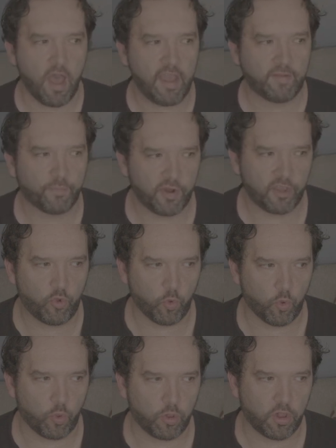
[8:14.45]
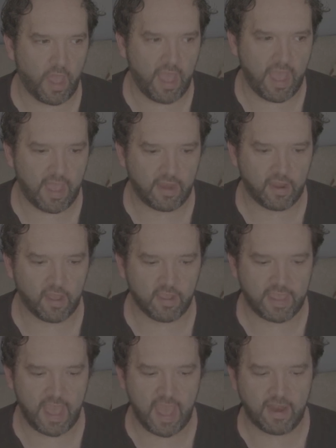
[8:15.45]
It's pretty cool. And
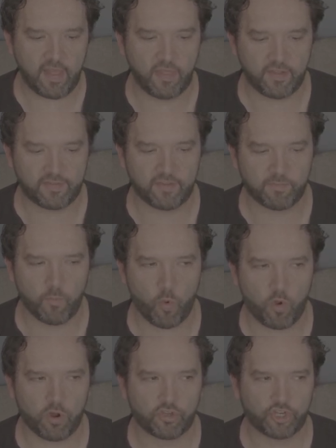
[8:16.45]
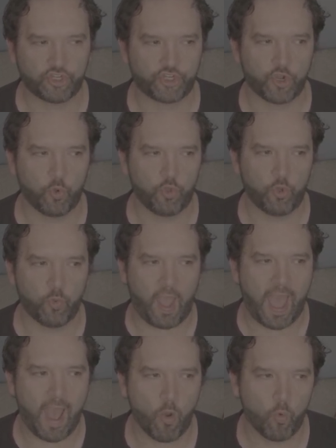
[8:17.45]
again, this is more to show you
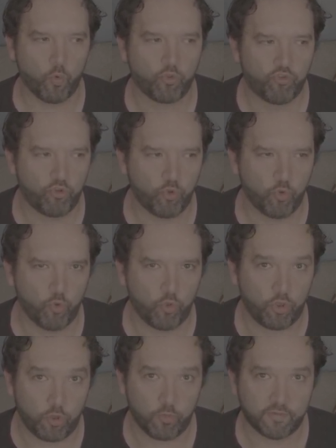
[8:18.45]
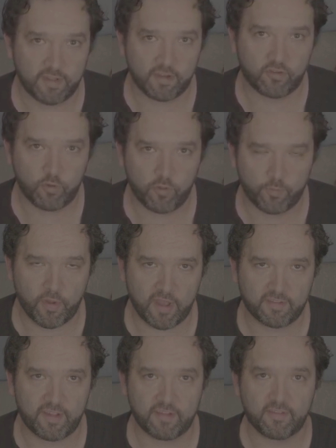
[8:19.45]
how to use it to do the
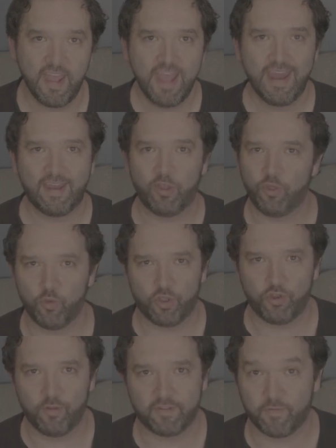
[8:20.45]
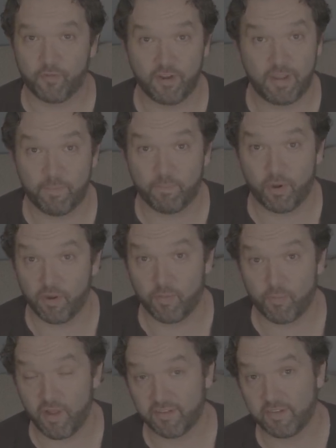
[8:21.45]
process. Now you can use it for any part of the
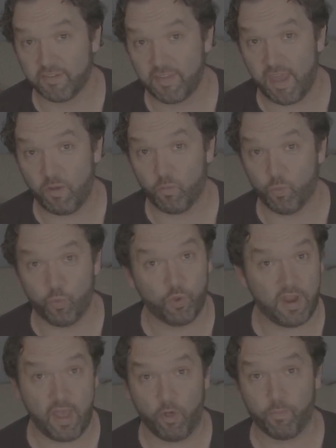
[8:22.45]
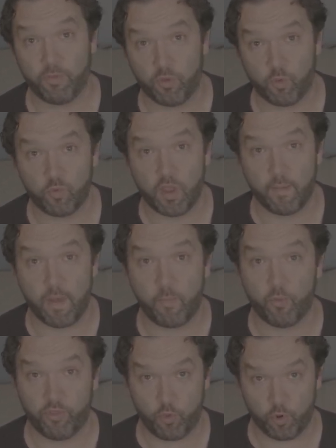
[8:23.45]
process that would help you come up
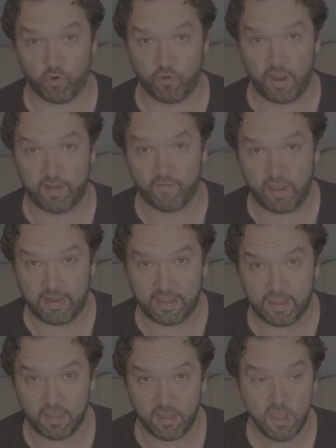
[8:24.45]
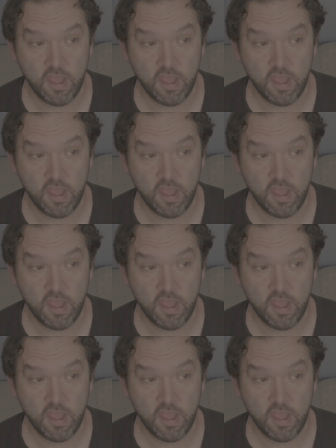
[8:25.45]
with your creative idea.